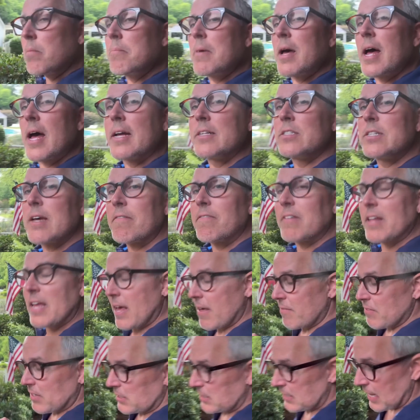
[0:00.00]
but I definitely
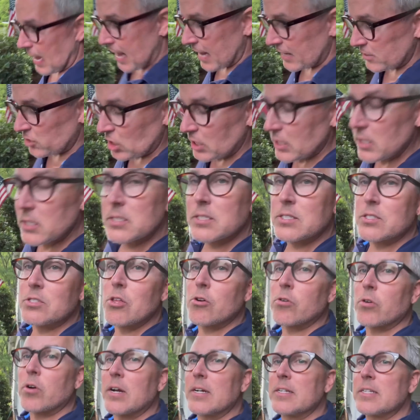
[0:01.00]
have the sashes. They're
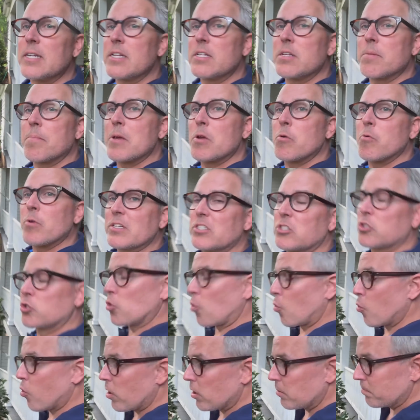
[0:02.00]
going to need to be
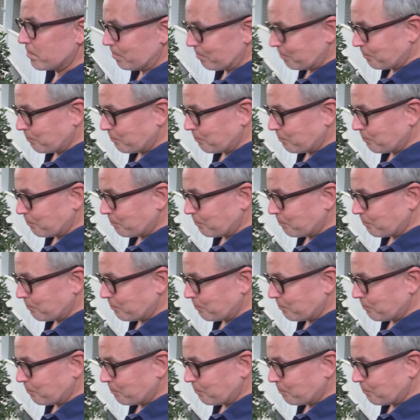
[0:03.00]
restored.